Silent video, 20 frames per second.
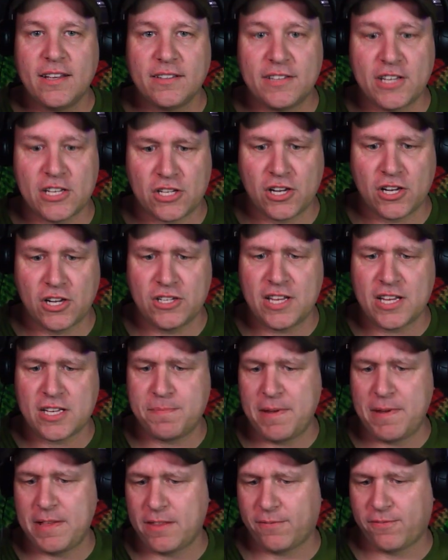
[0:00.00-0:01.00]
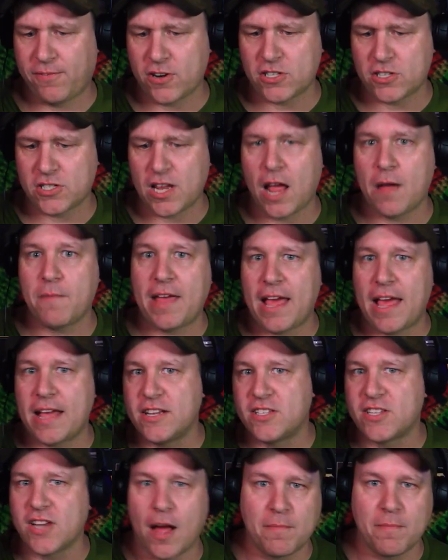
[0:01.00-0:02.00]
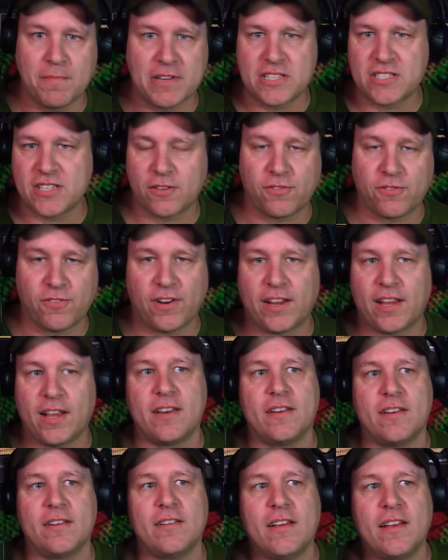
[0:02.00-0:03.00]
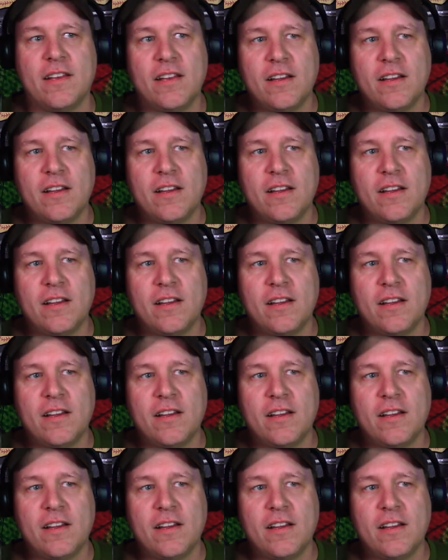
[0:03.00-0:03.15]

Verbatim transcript: This could this be the first time we had zombies just freaking